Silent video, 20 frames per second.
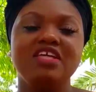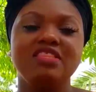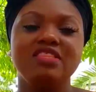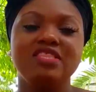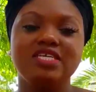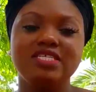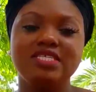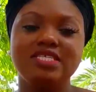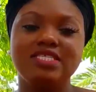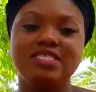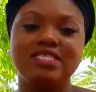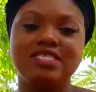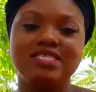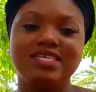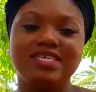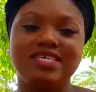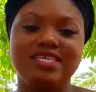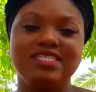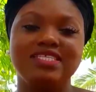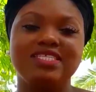This
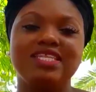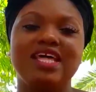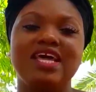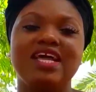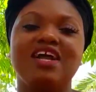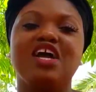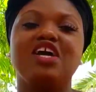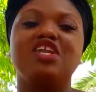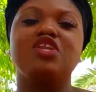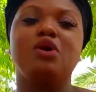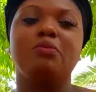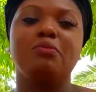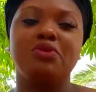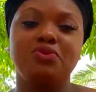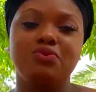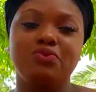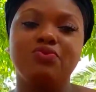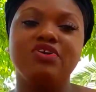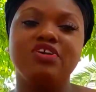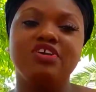is like a
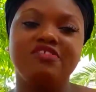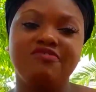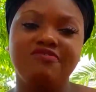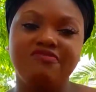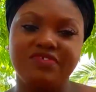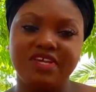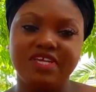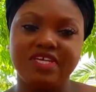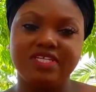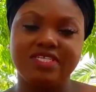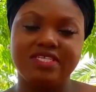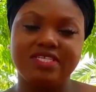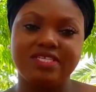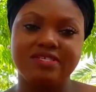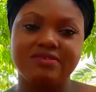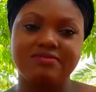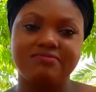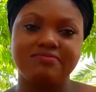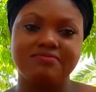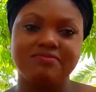domino effect,
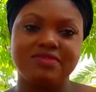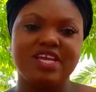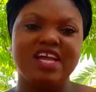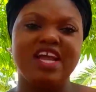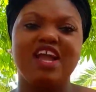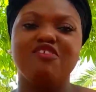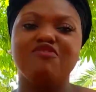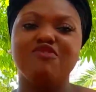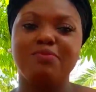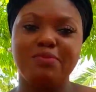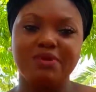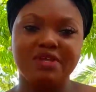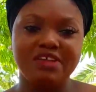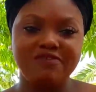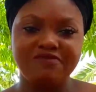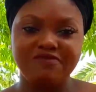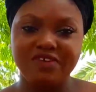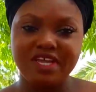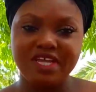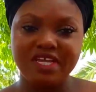like a ripple
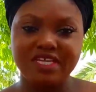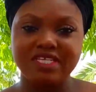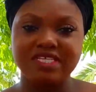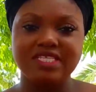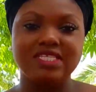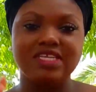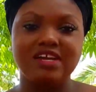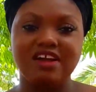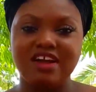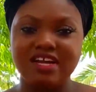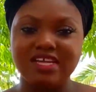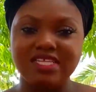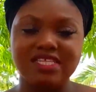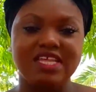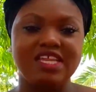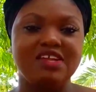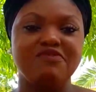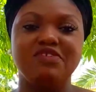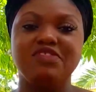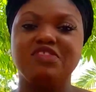effect starts
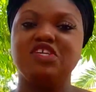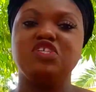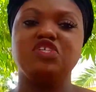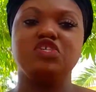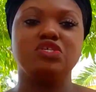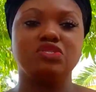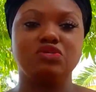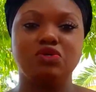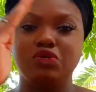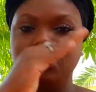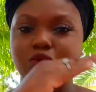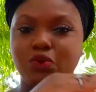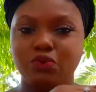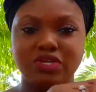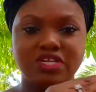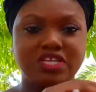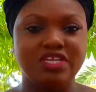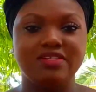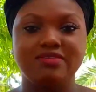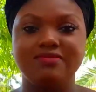and everything just go
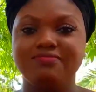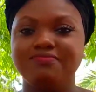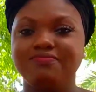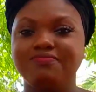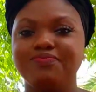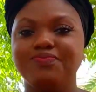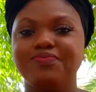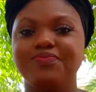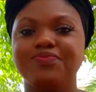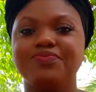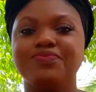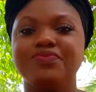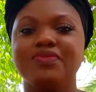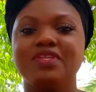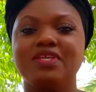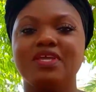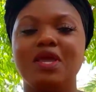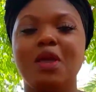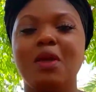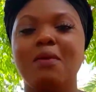downhill.
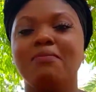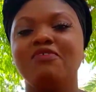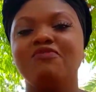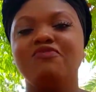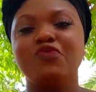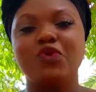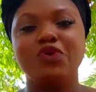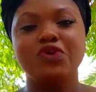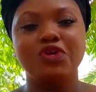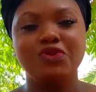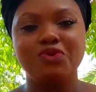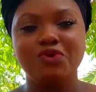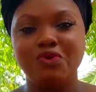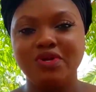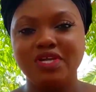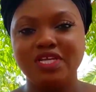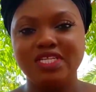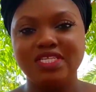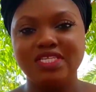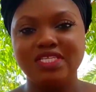Before you know
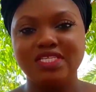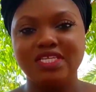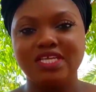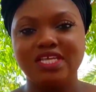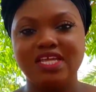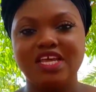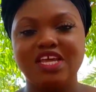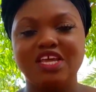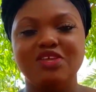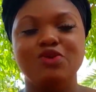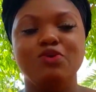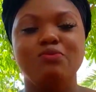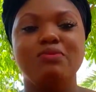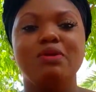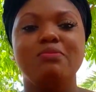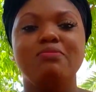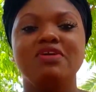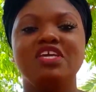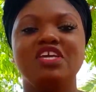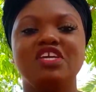it, you
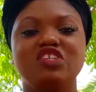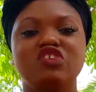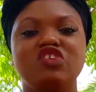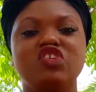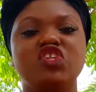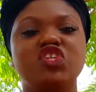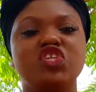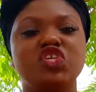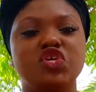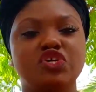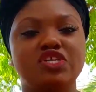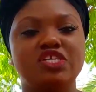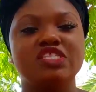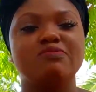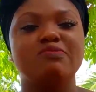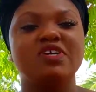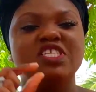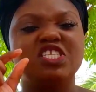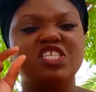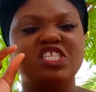may begin to share this
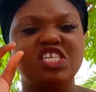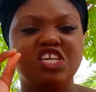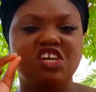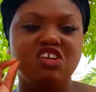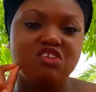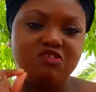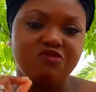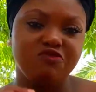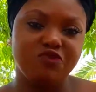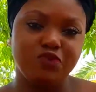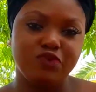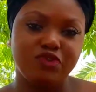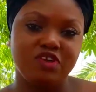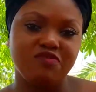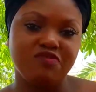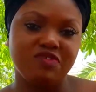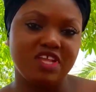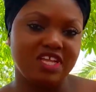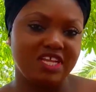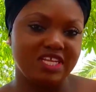particular fruit
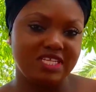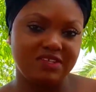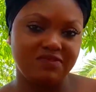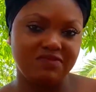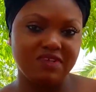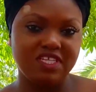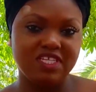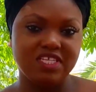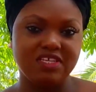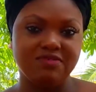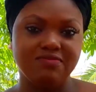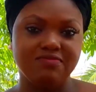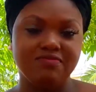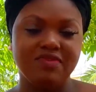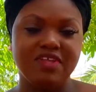of negativity.